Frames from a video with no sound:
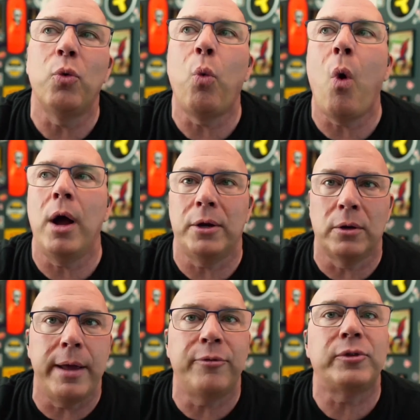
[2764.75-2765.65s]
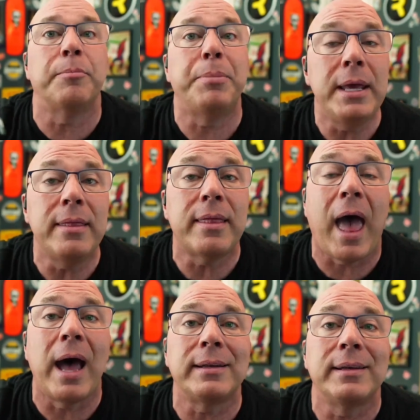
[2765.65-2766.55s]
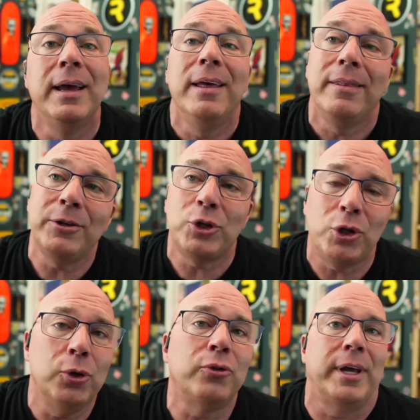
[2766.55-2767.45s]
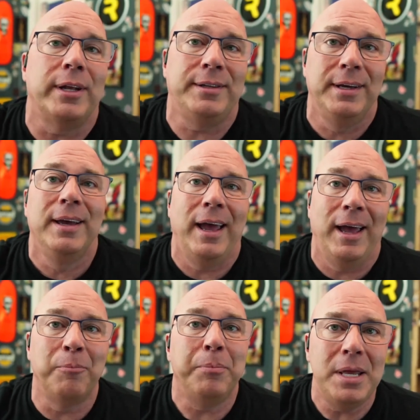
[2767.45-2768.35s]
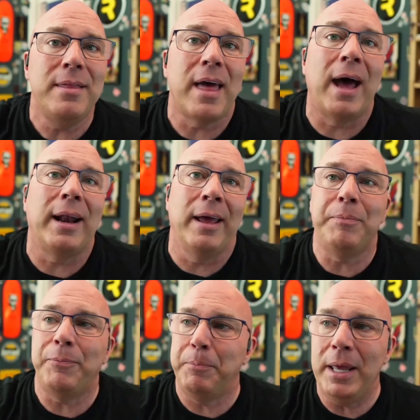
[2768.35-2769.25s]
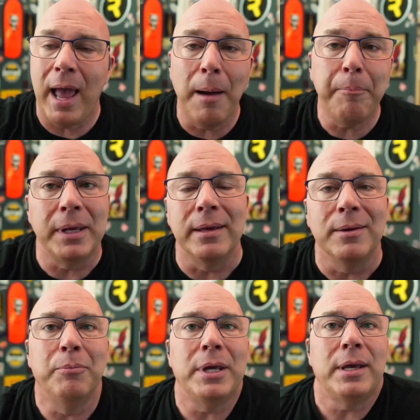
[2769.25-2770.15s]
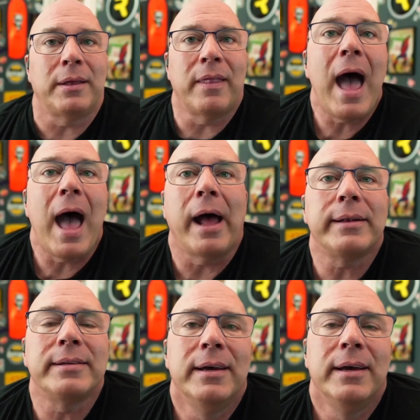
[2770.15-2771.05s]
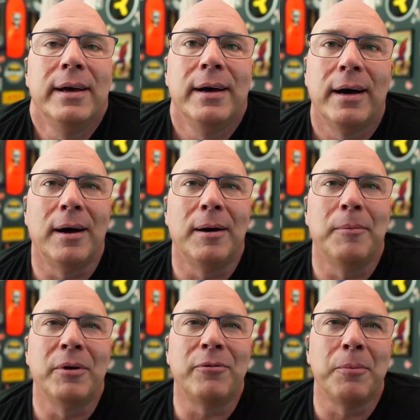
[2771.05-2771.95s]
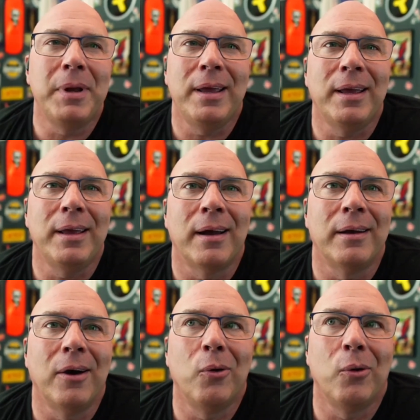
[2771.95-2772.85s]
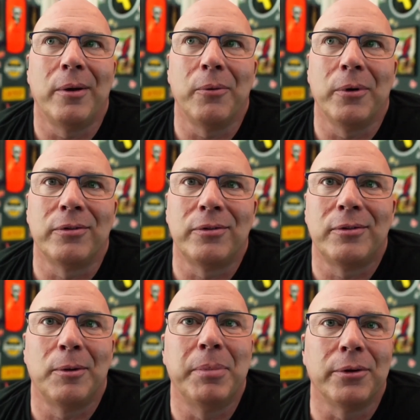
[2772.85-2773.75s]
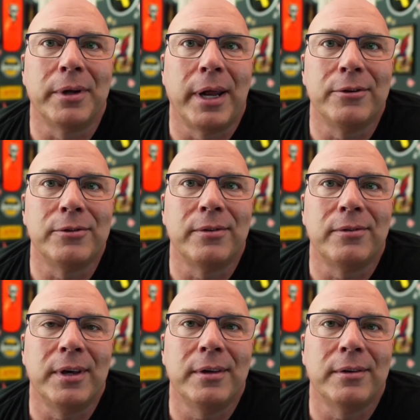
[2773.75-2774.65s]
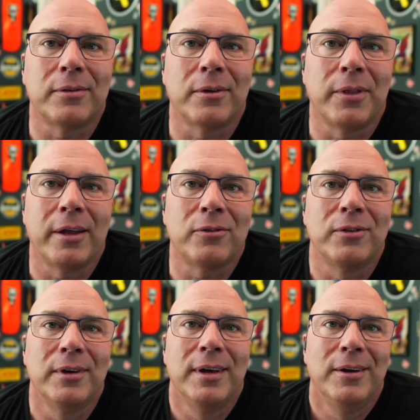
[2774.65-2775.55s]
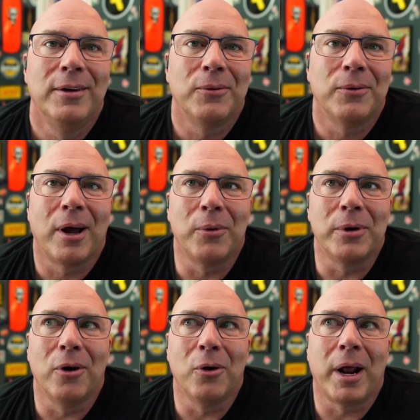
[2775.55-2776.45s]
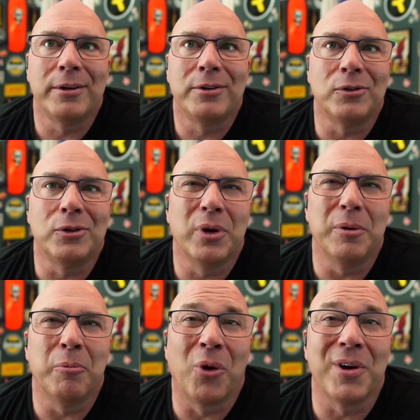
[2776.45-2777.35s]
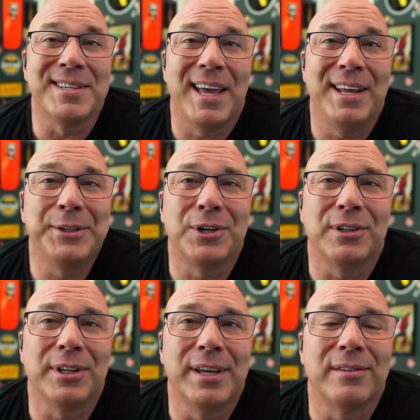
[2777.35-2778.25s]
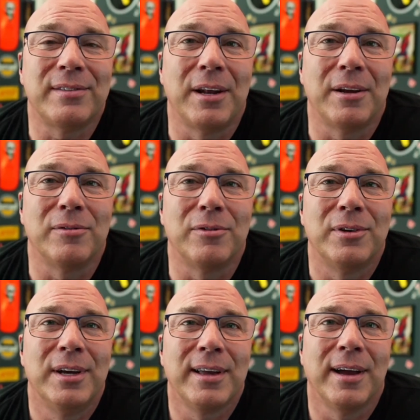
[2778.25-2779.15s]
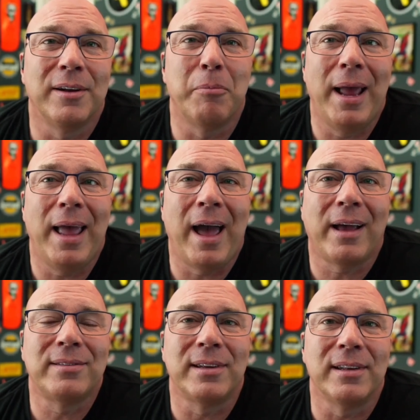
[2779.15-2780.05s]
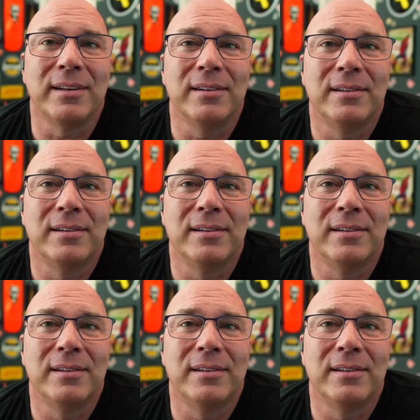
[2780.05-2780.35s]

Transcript: and you want your life to be that, then choose it and be that and be happy being that. But for me, I know that it was to build an agency. And so that's what I would go. But I just do it more intentionally instead of kind of by accident,